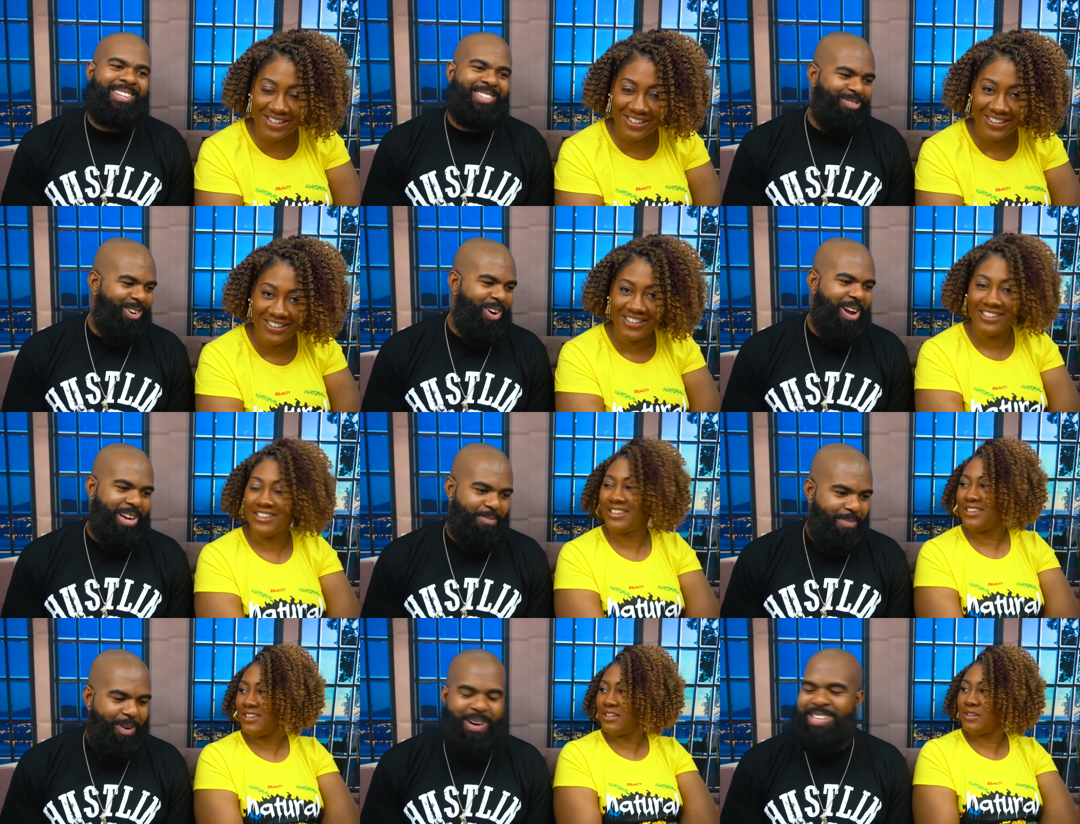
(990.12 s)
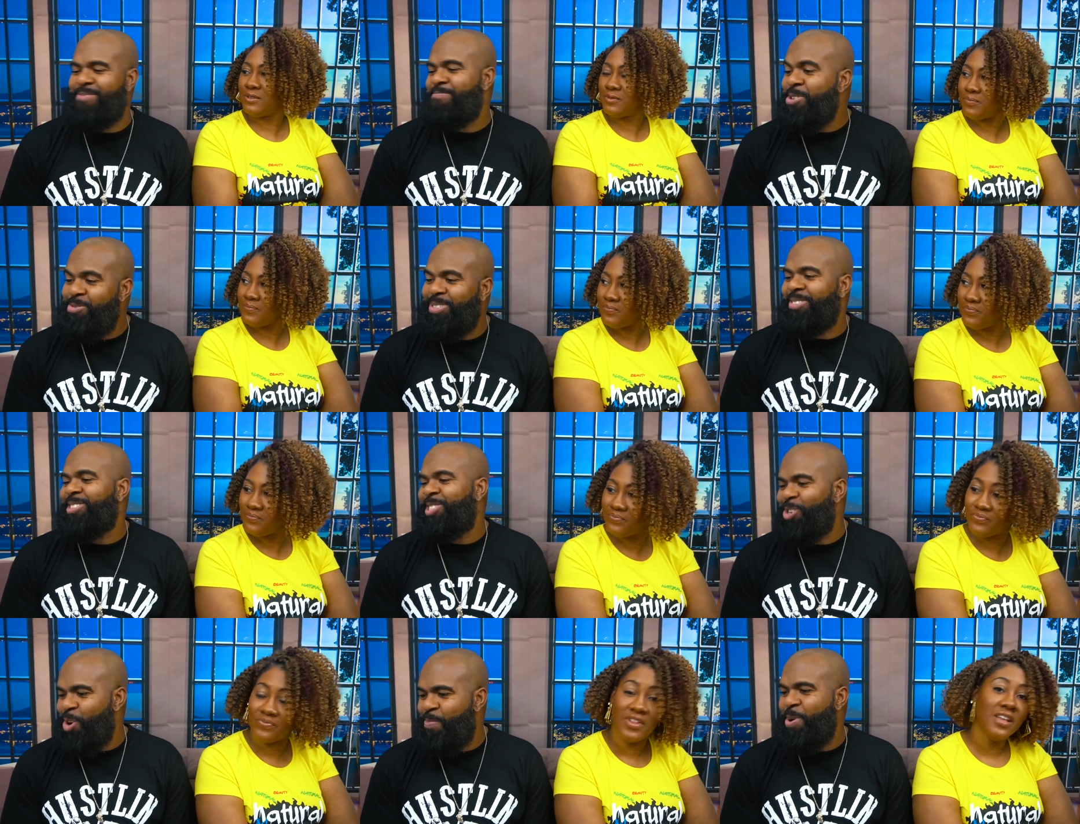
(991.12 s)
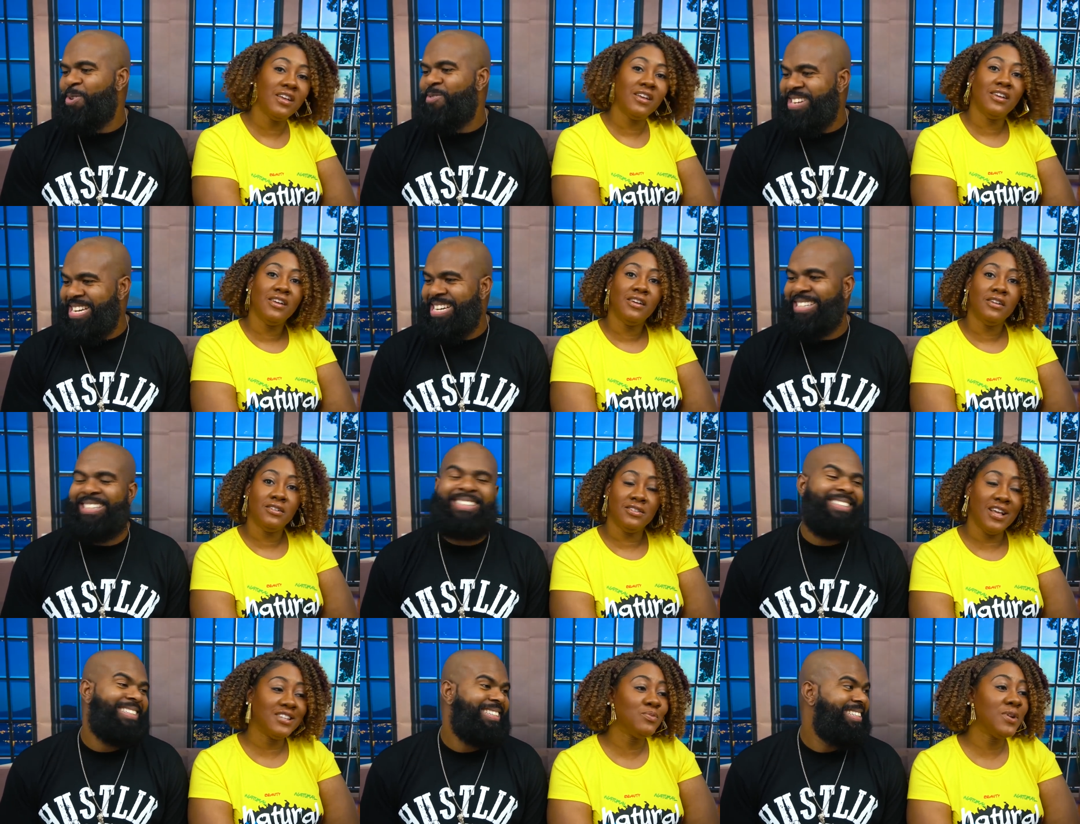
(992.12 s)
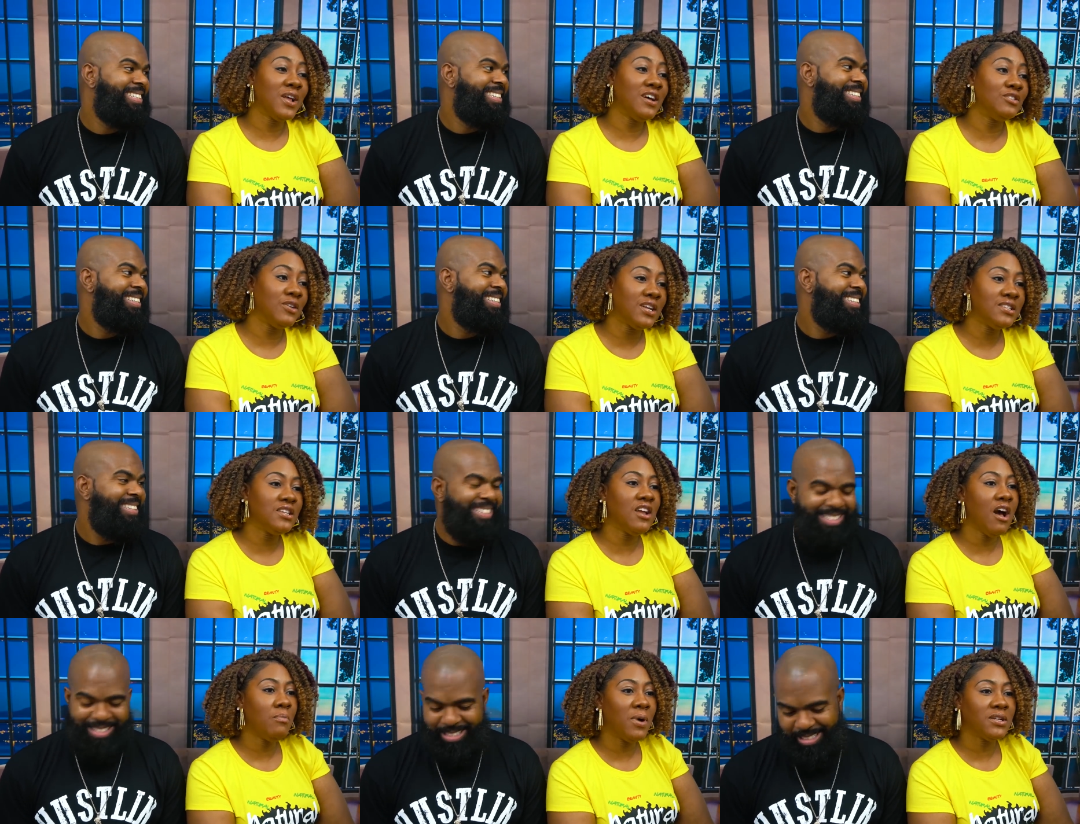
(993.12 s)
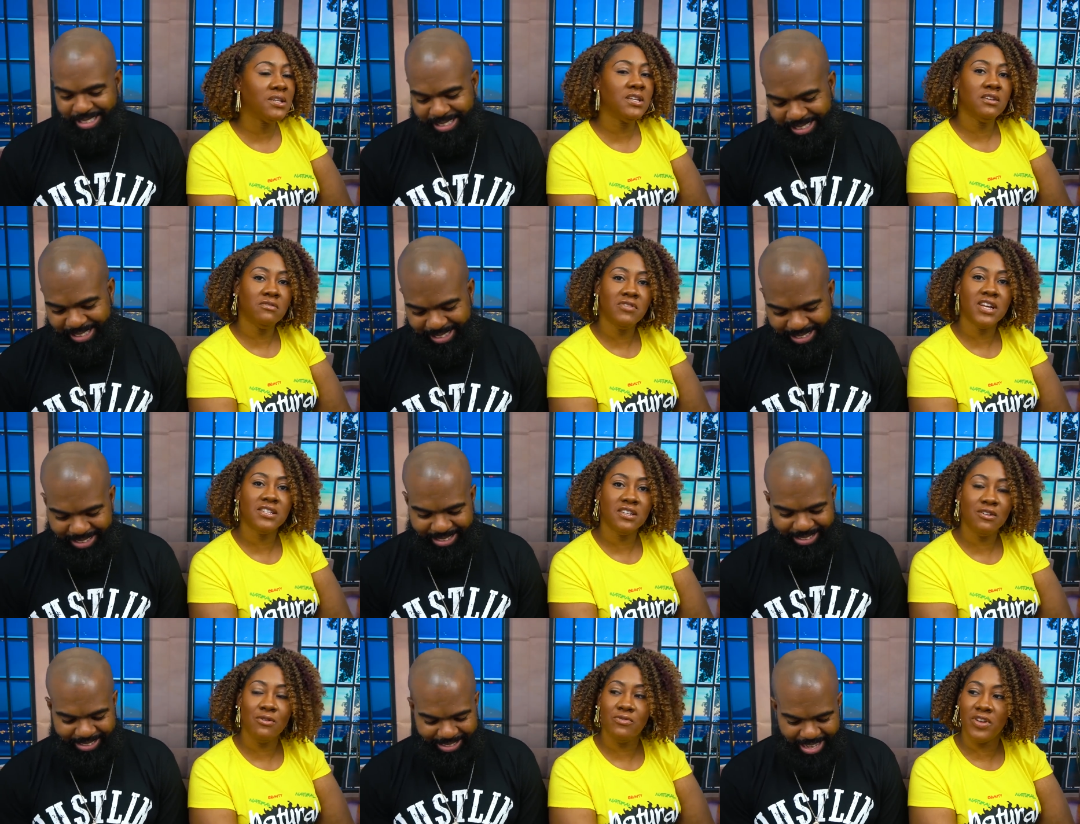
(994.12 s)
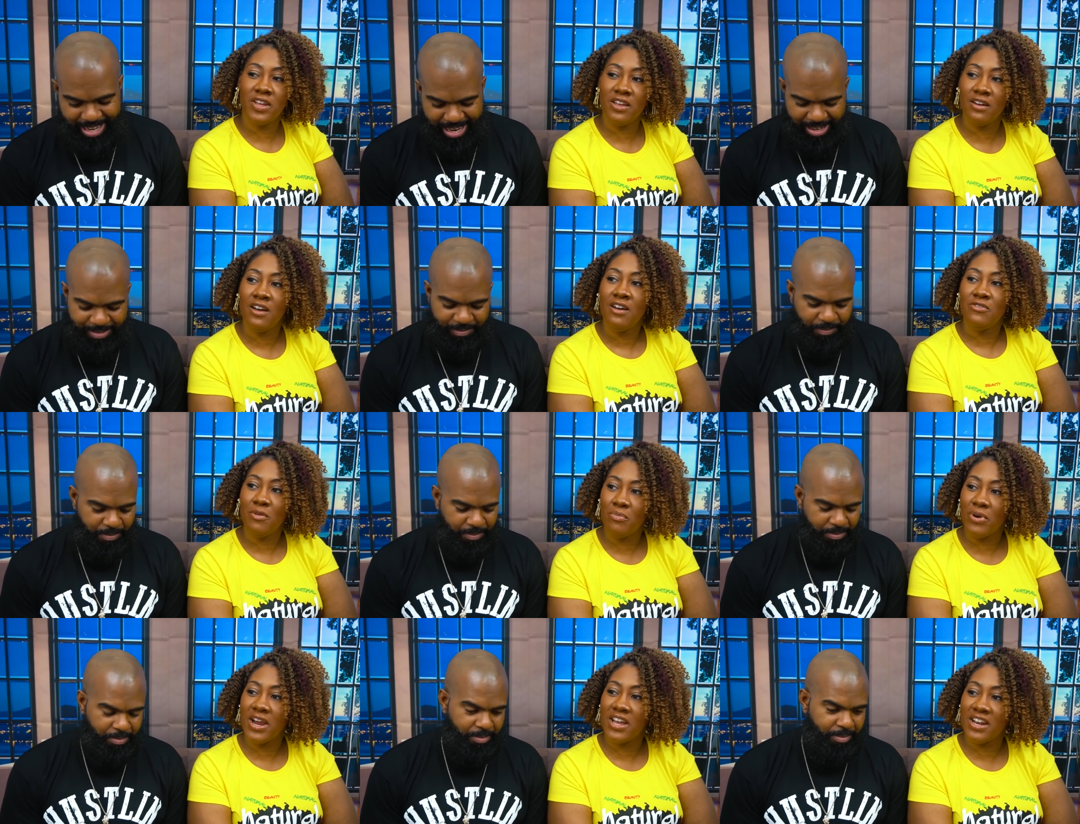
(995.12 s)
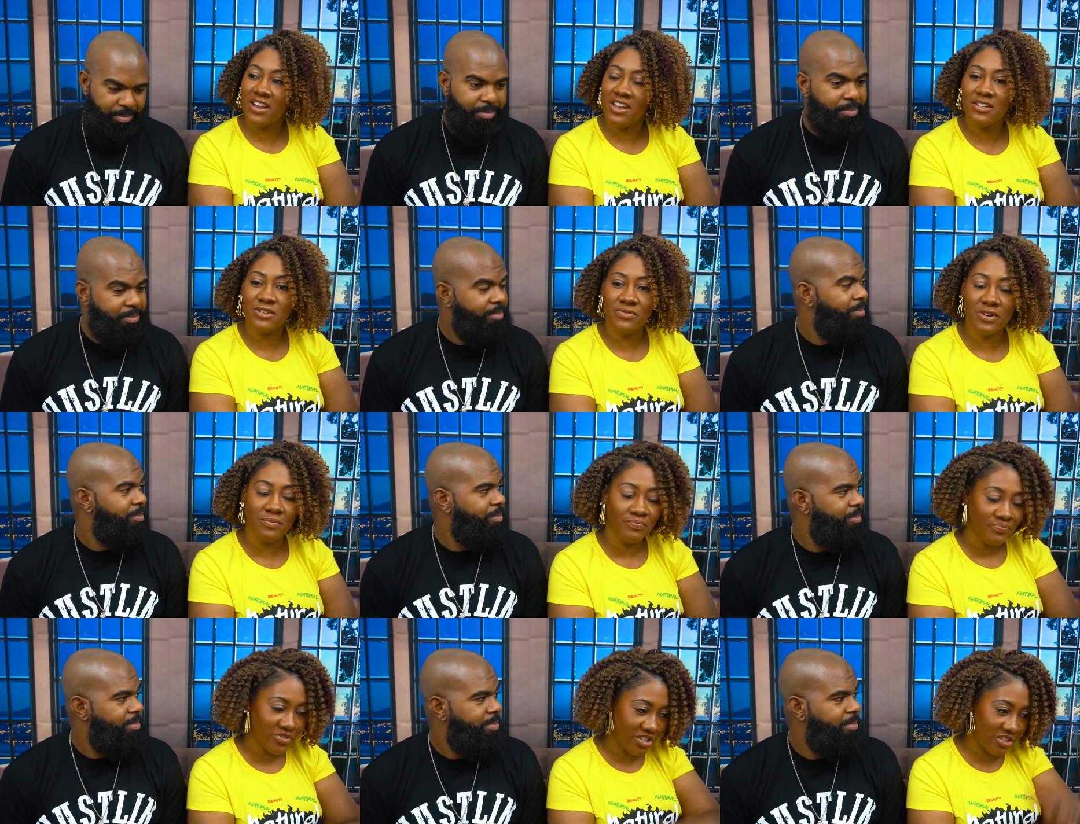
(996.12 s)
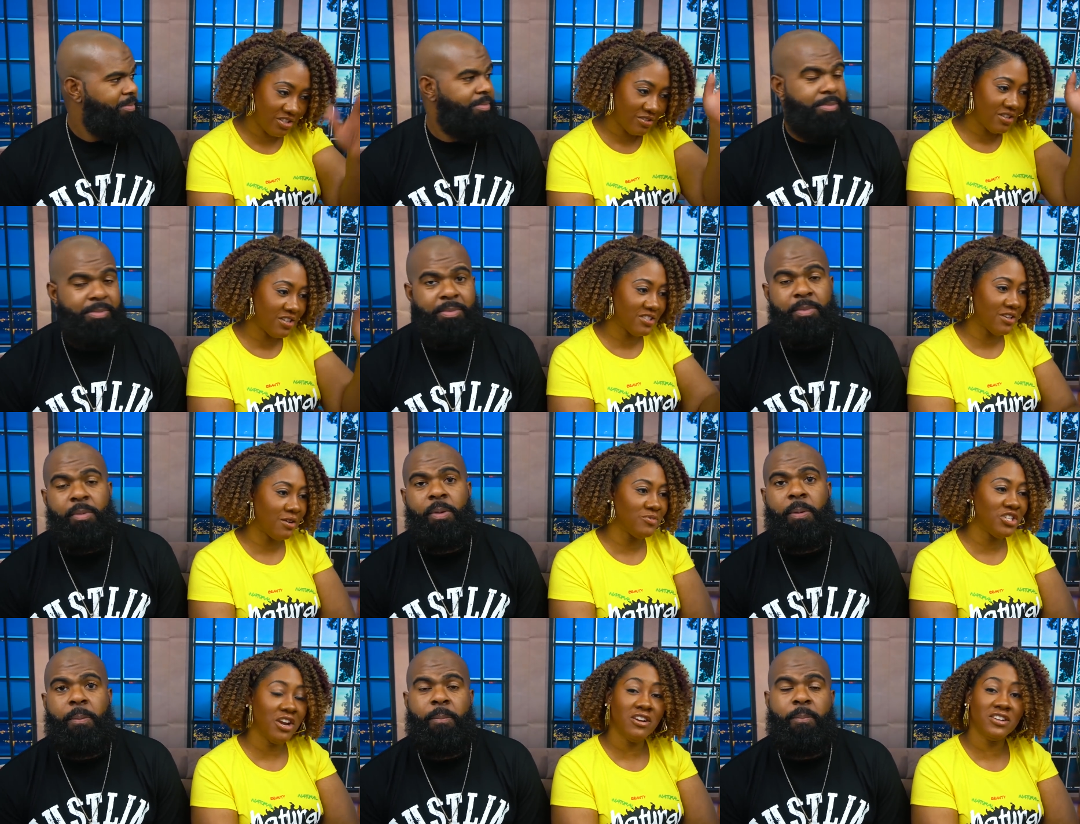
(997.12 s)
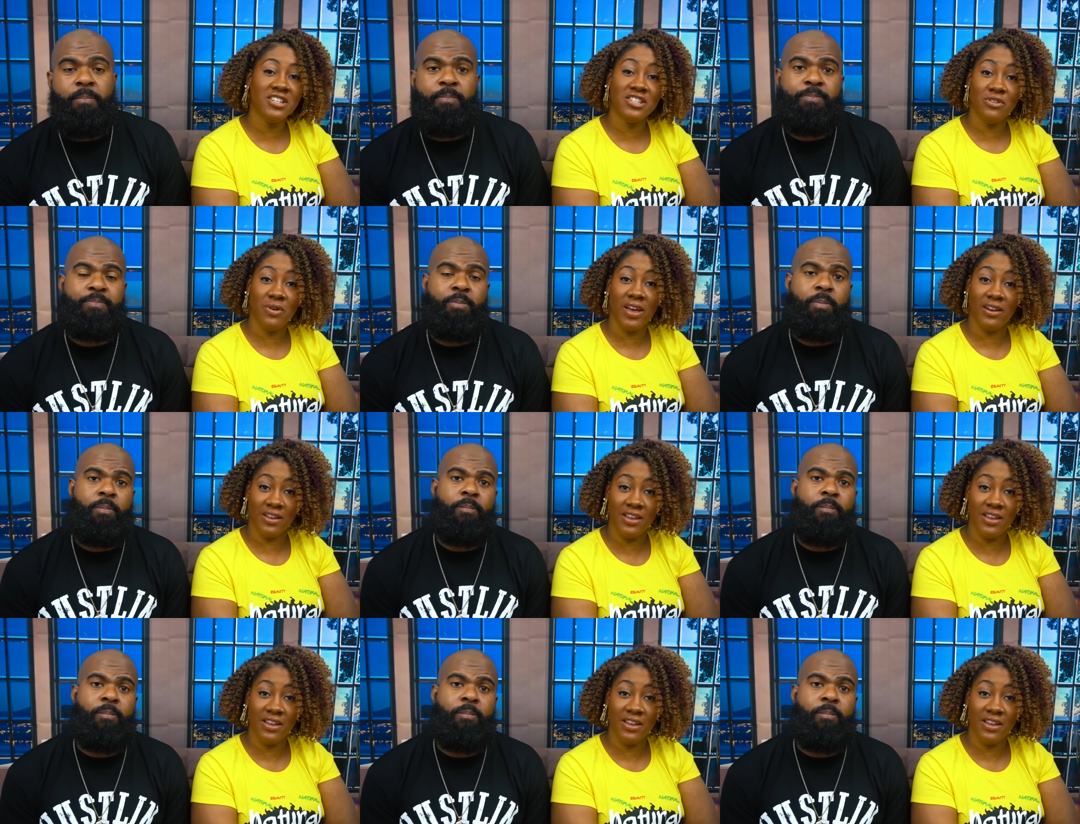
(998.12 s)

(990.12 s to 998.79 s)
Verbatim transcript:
Speaker 1: have
Speaker 2: sworn the boys in blue was gonna show up over there.
Speaker 1: That's what I thought. I said, y'all about to get arrested over yep. here for breaking and entering. Cause um, Charity still had a